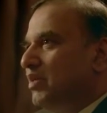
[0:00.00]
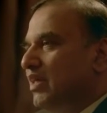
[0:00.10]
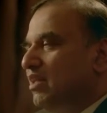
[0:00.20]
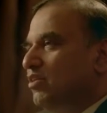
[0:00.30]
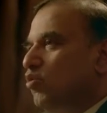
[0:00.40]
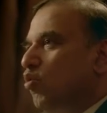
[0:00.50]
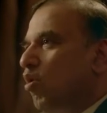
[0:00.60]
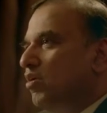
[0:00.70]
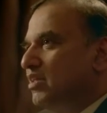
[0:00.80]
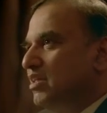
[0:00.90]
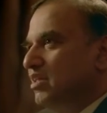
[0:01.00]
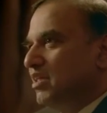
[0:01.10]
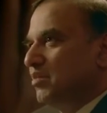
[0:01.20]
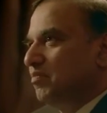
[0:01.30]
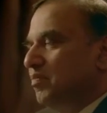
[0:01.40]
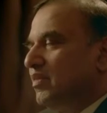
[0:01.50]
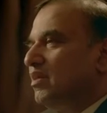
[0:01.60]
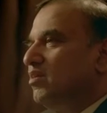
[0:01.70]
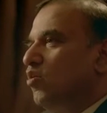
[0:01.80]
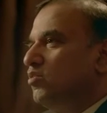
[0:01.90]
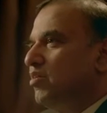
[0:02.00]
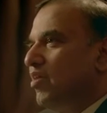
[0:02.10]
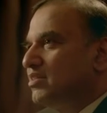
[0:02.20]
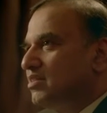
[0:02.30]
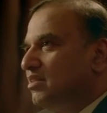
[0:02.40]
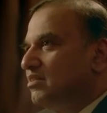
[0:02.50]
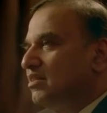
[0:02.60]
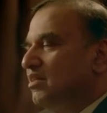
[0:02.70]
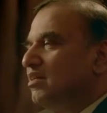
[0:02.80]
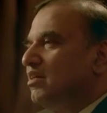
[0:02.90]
But then you own the residence,